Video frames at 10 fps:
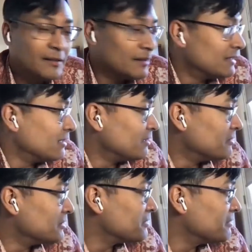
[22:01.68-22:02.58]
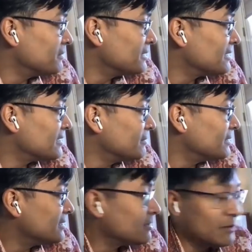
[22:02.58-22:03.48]
It was
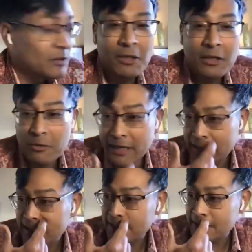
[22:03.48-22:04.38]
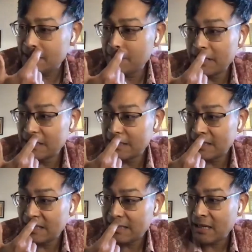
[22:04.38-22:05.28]
all Unix terminals
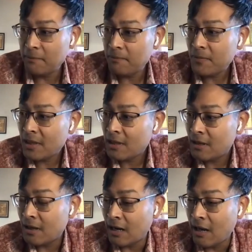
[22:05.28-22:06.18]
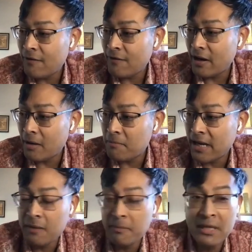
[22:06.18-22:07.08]
at the time. And I fire up
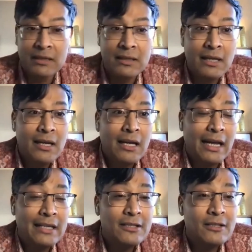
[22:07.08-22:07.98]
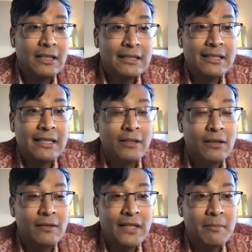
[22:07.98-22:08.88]
my email and I start to
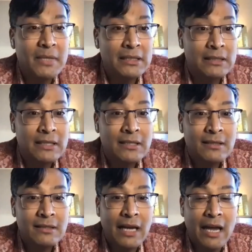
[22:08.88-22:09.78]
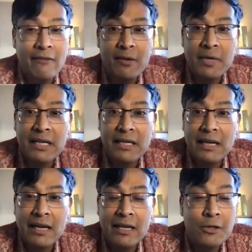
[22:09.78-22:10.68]
send off emails to everybody
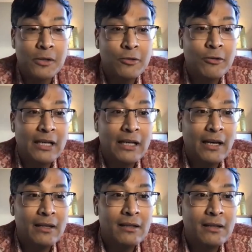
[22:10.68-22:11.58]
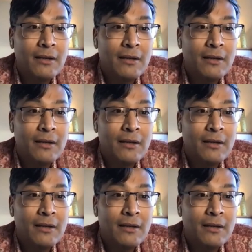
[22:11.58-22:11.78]
that I knew in Trinidad.